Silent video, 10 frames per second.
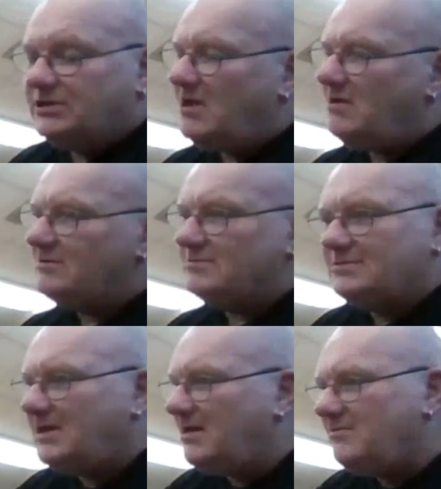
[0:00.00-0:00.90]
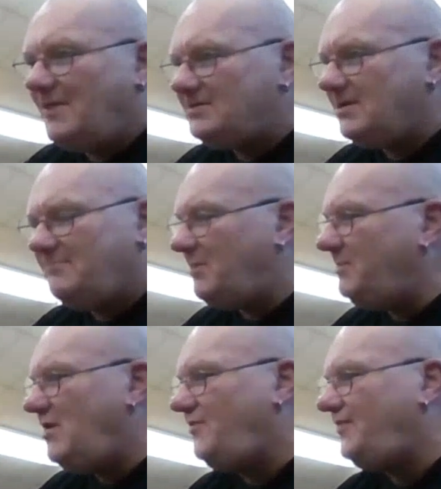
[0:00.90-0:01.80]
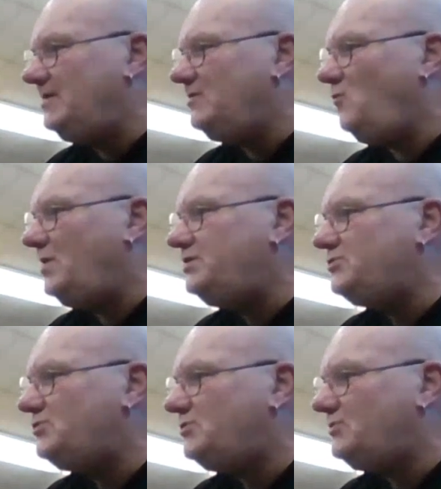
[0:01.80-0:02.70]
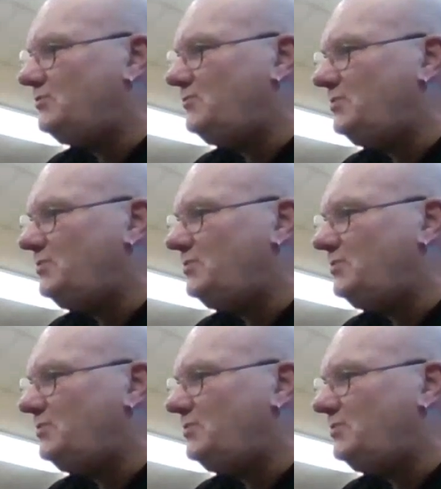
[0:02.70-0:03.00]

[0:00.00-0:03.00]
No. I mean, I think when you're